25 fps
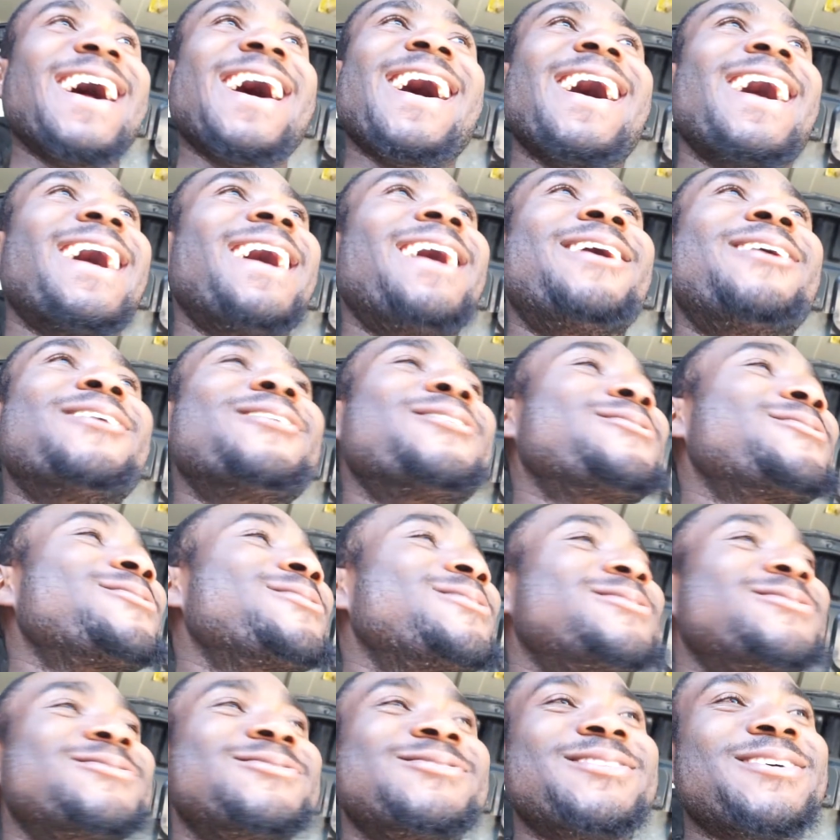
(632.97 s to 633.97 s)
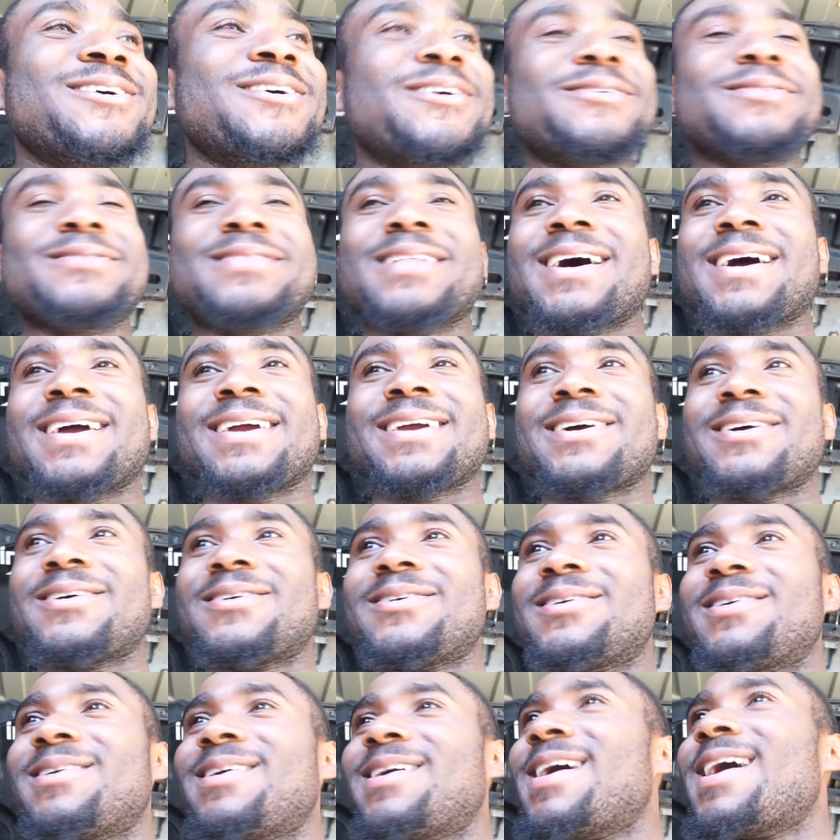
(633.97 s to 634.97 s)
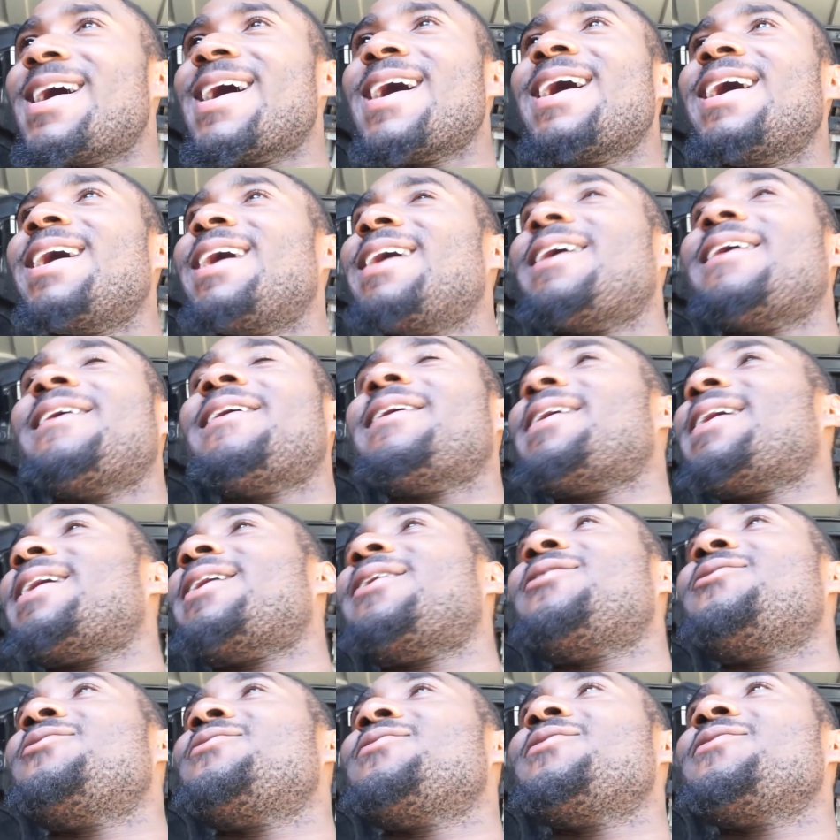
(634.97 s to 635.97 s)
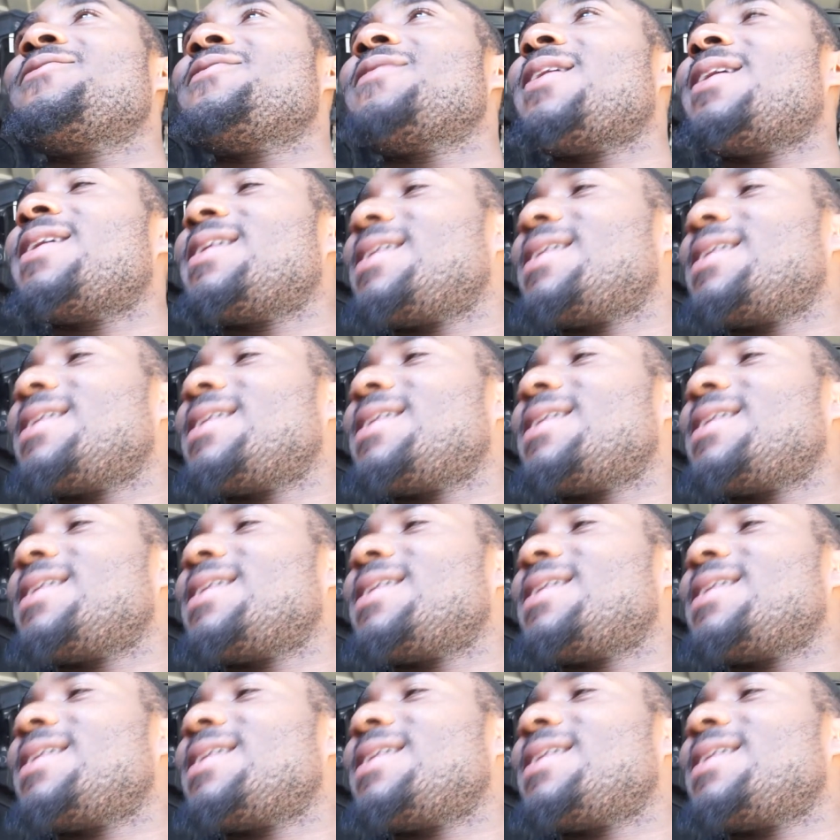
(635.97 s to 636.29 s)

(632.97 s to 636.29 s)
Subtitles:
I don't know, yo. Like, yo, I don't know if y'all.